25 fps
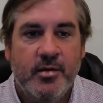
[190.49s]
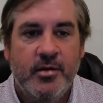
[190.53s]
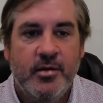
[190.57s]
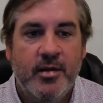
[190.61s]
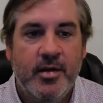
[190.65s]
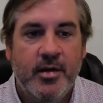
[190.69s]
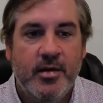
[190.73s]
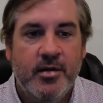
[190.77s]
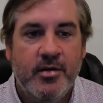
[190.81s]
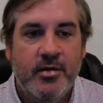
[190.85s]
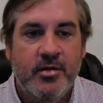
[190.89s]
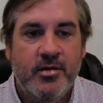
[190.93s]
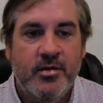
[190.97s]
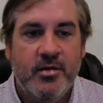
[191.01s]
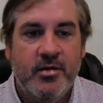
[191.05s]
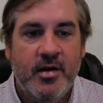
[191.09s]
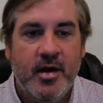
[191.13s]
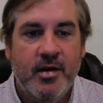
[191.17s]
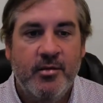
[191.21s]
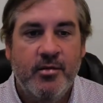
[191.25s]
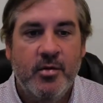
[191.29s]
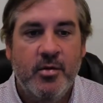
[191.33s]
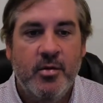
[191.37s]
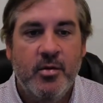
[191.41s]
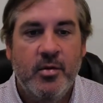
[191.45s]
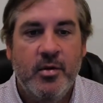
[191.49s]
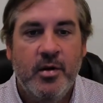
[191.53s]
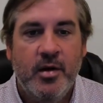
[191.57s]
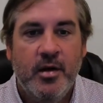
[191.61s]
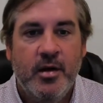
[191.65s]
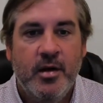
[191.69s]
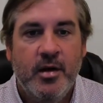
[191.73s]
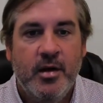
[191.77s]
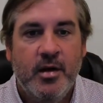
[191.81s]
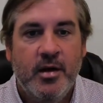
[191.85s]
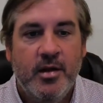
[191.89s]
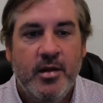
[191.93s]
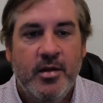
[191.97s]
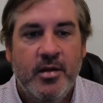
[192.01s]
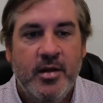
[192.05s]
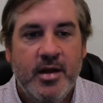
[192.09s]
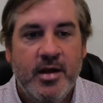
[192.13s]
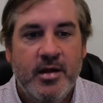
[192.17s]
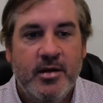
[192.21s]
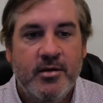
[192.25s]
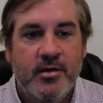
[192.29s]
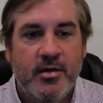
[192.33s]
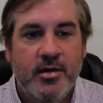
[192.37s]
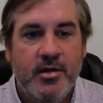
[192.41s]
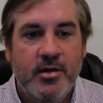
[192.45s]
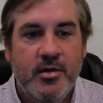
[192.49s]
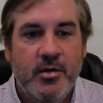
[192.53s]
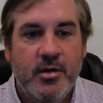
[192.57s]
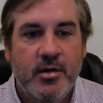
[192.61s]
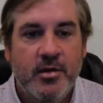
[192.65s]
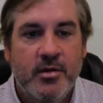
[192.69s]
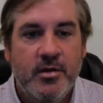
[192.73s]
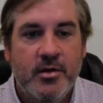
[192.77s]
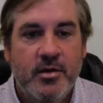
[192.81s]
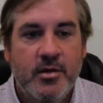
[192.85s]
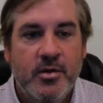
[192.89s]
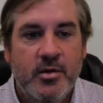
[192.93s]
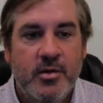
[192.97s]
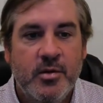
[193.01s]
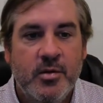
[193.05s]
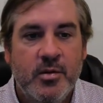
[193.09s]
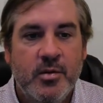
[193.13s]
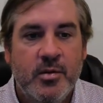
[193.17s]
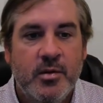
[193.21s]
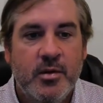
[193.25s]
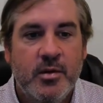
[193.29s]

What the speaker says: There's several things that you can do